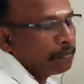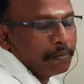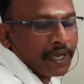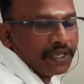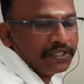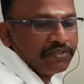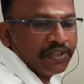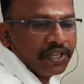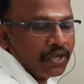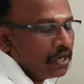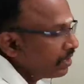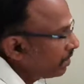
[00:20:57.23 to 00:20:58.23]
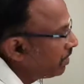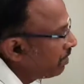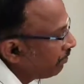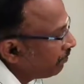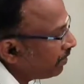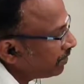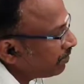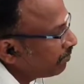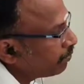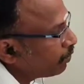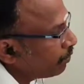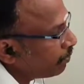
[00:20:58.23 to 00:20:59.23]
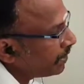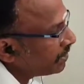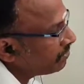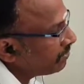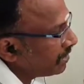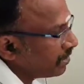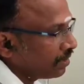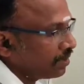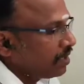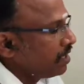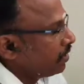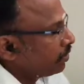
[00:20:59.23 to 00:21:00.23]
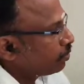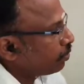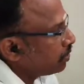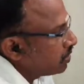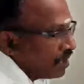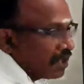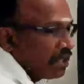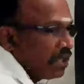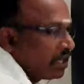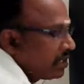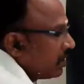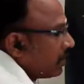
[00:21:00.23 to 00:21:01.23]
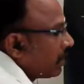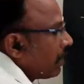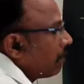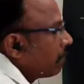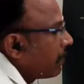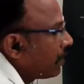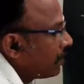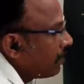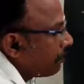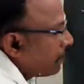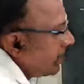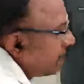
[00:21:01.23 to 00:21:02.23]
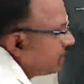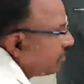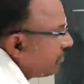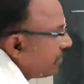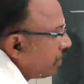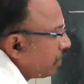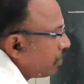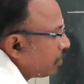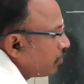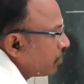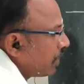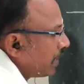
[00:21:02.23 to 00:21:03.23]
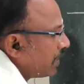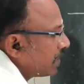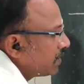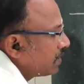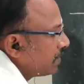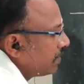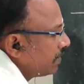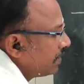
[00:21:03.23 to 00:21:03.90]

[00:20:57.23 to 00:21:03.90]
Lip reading: points we got, bottom 4 points we got. So, here the top corner points we need to join as